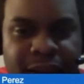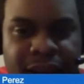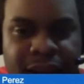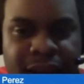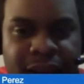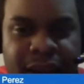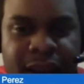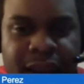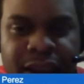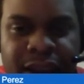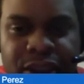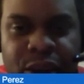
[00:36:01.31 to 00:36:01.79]

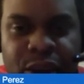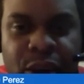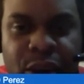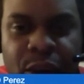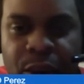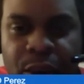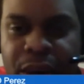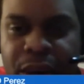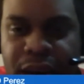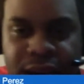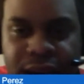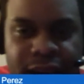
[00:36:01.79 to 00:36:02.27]
That's
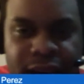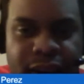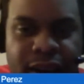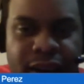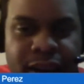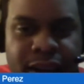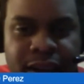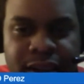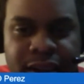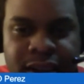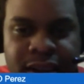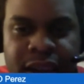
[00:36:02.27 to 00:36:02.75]
Corey,
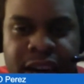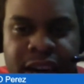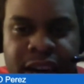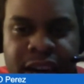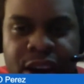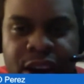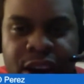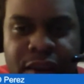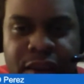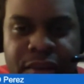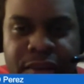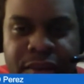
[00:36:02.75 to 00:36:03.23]
signing
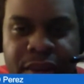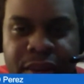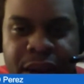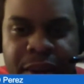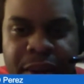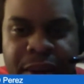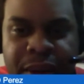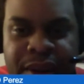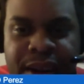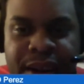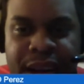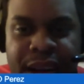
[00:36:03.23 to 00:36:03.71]
off. Have a
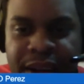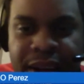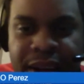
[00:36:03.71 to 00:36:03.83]
good night.